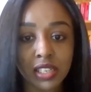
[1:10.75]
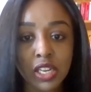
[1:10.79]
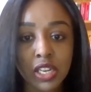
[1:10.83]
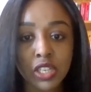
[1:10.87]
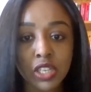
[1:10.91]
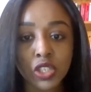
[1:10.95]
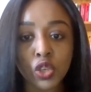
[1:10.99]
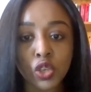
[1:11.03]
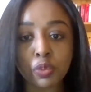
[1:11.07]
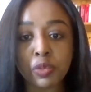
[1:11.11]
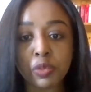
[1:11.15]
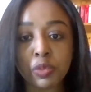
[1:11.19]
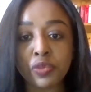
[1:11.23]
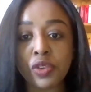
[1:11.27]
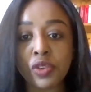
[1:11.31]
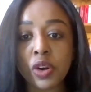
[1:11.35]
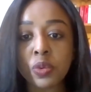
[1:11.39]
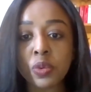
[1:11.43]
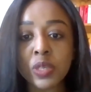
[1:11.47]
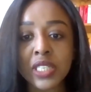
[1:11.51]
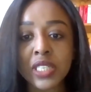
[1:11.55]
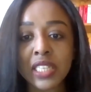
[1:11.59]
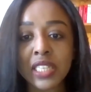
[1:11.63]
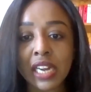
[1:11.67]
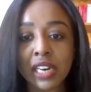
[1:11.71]
So before we
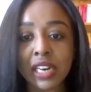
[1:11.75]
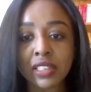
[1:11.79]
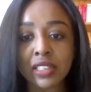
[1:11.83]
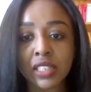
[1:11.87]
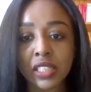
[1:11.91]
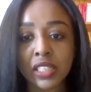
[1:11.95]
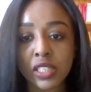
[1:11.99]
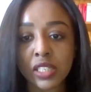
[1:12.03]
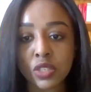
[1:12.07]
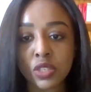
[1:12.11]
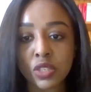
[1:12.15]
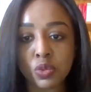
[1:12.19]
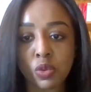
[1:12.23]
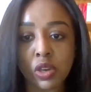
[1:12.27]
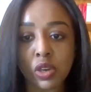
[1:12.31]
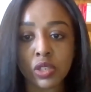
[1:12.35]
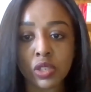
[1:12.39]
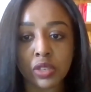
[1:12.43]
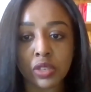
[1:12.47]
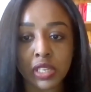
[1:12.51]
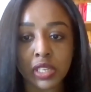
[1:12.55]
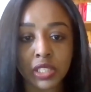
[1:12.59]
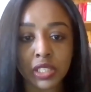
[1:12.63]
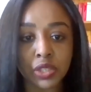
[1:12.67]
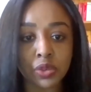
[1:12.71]
start, I just want to
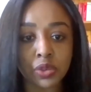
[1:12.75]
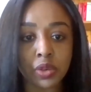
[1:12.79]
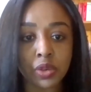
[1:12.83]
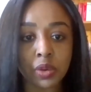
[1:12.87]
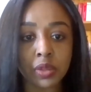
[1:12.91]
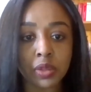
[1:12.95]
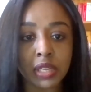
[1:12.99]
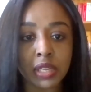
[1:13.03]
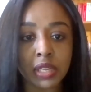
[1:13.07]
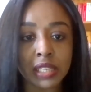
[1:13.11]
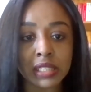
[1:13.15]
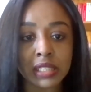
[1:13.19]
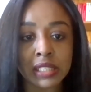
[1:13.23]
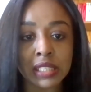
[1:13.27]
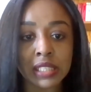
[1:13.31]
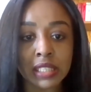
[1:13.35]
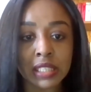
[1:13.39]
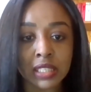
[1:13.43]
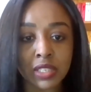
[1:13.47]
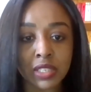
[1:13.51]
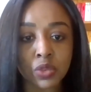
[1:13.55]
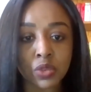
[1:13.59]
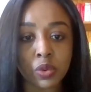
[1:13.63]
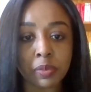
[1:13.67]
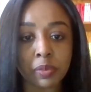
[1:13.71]
let you know that
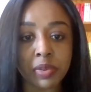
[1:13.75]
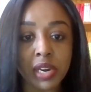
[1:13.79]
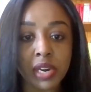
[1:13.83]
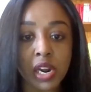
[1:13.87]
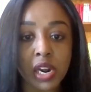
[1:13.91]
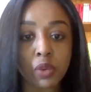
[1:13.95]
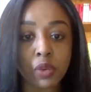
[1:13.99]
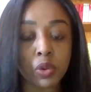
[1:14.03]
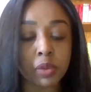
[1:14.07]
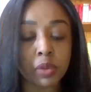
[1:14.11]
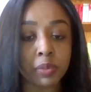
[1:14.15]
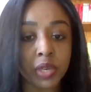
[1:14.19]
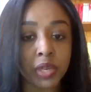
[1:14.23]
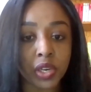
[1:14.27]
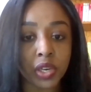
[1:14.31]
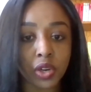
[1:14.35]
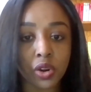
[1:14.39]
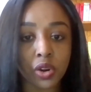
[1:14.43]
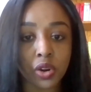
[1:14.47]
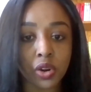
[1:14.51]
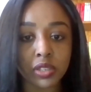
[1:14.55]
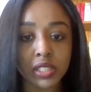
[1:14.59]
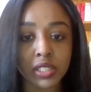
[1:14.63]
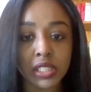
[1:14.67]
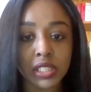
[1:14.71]
this webinar will be
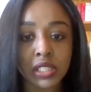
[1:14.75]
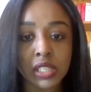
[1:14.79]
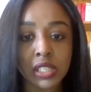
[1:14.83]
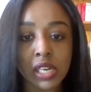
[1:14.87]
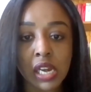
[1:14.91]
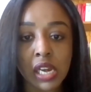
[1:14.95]
recorded